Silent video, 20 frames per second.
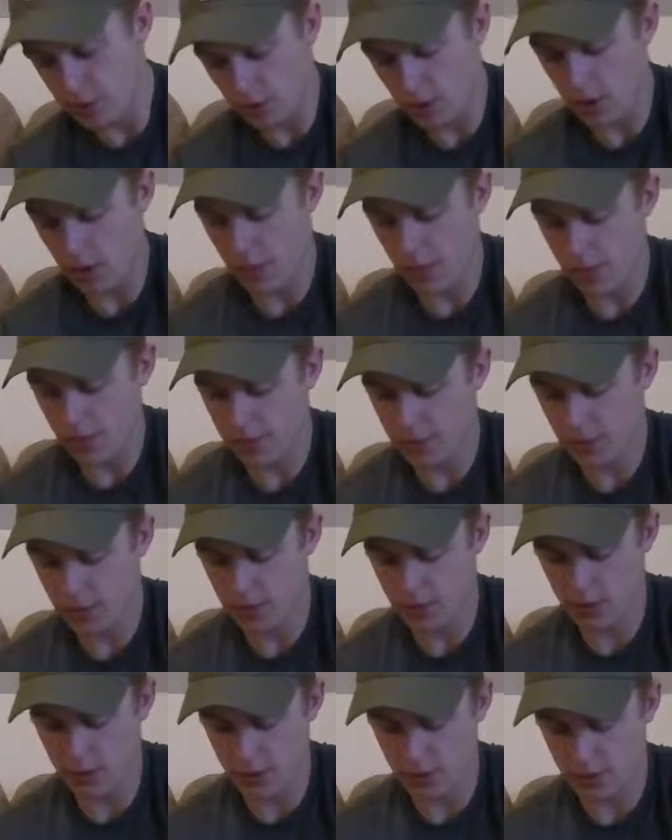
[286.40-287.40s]
green pumpkin
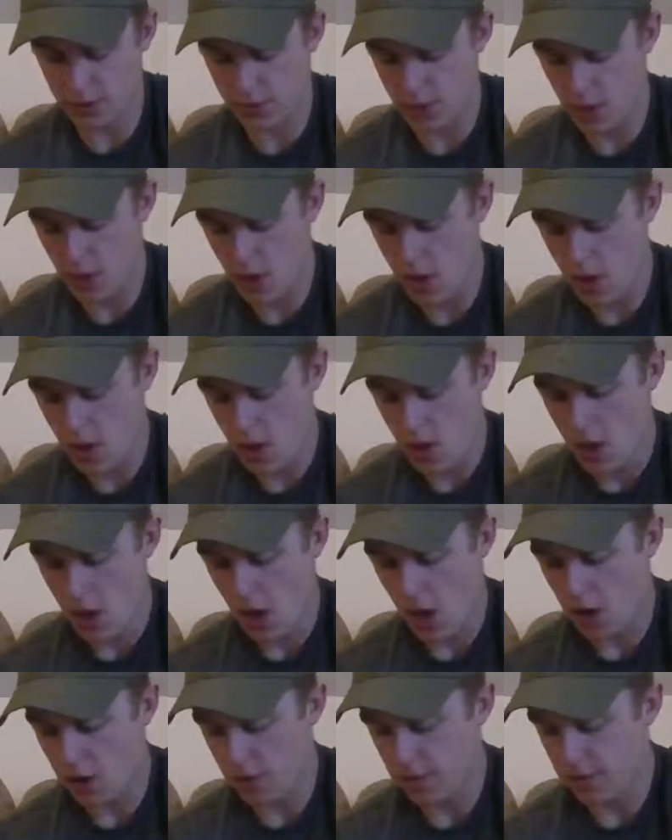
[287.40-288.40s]
because
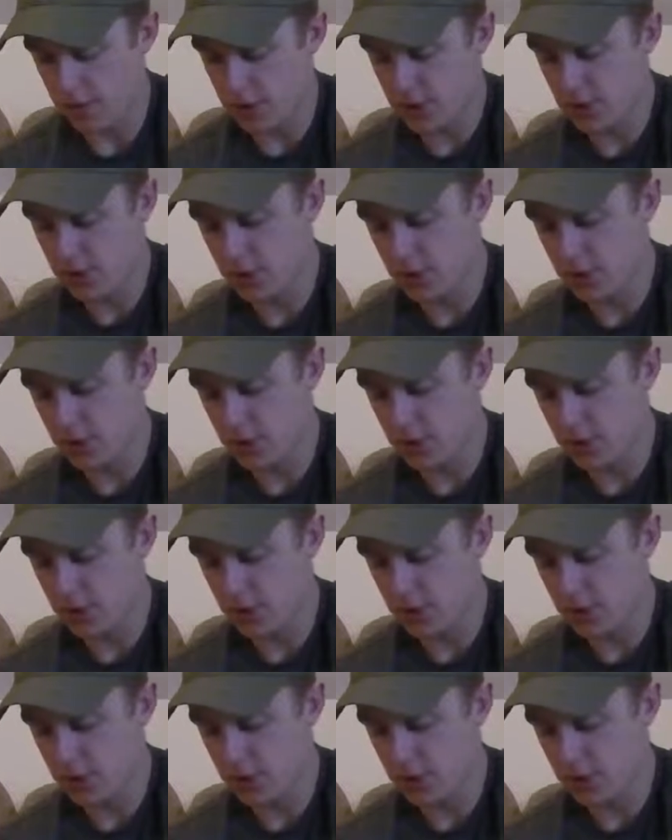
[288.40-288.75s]
I don't fish